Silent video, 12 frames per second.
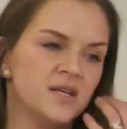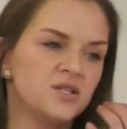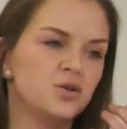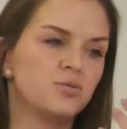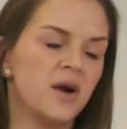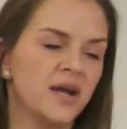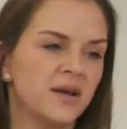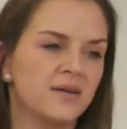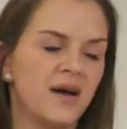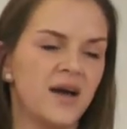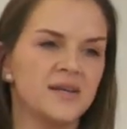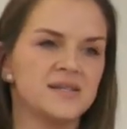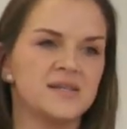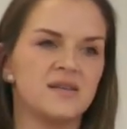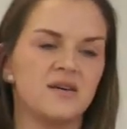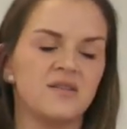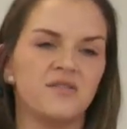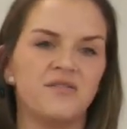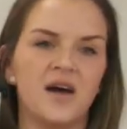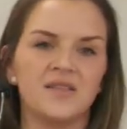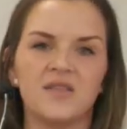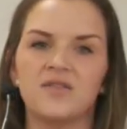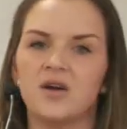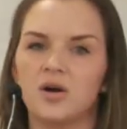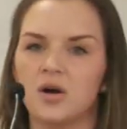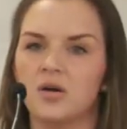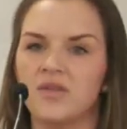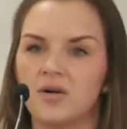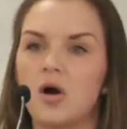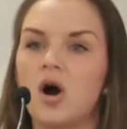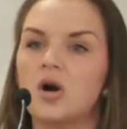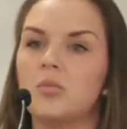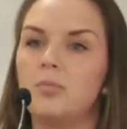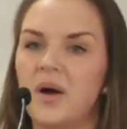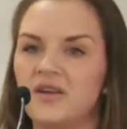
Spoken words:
they do recognize the fact that there are